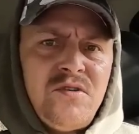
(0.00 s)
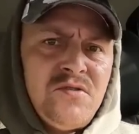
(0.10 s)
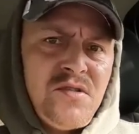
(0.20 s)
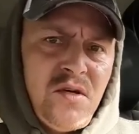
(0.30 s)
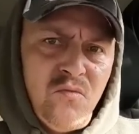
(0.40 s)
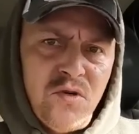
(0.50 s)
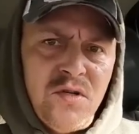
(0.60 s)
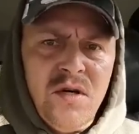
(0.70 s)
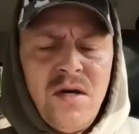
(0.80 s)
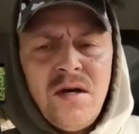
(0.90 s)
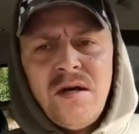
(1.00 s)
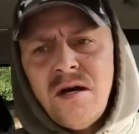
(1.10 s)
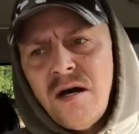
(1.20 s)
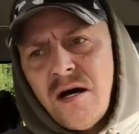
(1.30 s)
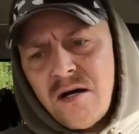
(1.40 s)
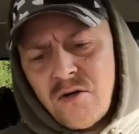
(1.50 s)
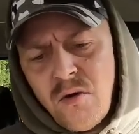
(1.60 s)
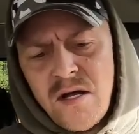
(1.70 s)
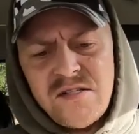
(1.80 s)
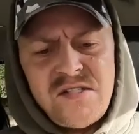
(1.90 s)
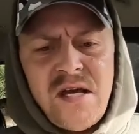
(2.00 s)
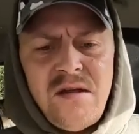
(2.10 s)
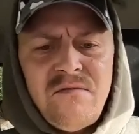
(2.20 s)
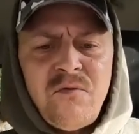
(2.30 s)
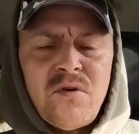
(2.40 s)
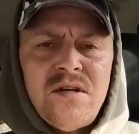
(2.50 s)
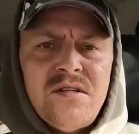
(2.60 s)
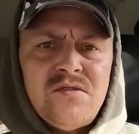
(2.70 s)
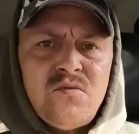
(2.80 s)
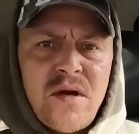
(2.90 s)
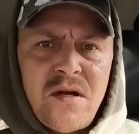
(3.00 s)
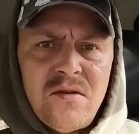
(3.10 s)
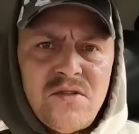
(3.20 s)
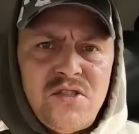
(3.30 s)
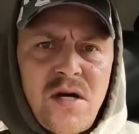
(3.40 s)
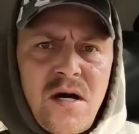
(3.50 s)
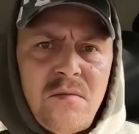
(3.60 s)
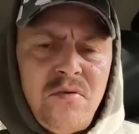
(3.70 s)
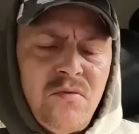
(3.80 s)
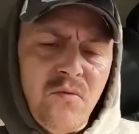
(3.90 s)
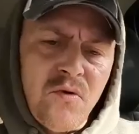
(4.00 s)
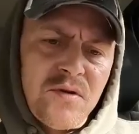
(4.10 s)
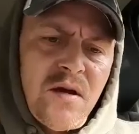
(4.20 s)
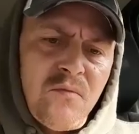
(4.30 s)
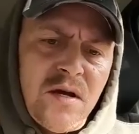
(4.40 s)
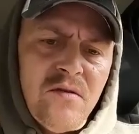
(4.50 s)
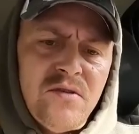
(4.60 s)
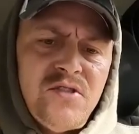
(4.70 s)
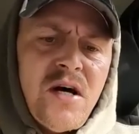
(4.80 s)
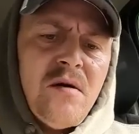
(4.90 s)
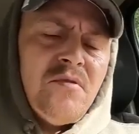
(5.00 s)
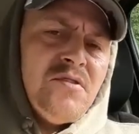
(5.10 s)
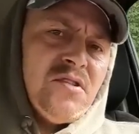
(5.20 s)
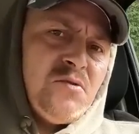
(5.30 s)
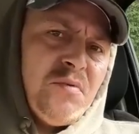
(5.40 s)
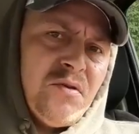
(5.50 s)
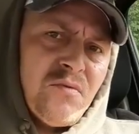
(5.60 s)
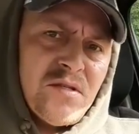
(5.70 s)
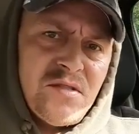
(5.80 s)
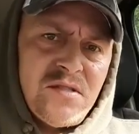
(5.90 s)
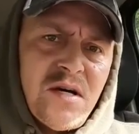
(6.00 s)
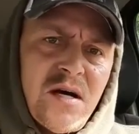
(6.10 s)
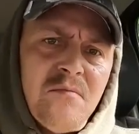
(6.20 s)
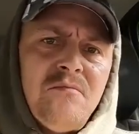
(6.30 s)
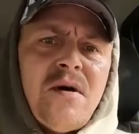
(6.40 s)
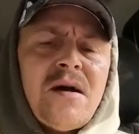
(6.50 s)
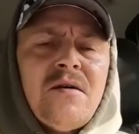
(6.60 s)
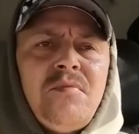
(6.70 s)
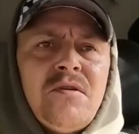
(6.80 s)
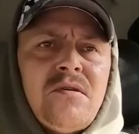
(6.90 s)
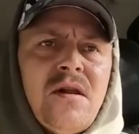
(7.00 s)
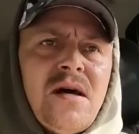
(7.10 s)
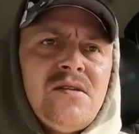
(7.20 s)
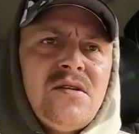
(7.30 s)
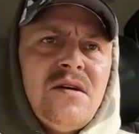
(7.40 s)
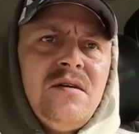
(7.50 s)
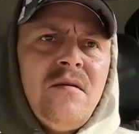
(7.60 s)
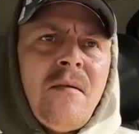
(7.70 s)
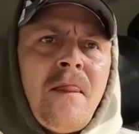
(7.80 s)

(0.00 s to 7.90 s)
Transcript: Winters, he would uh, go out of state for his regular job, work that regular job, and just spend the rest of the time back up here in Alaska.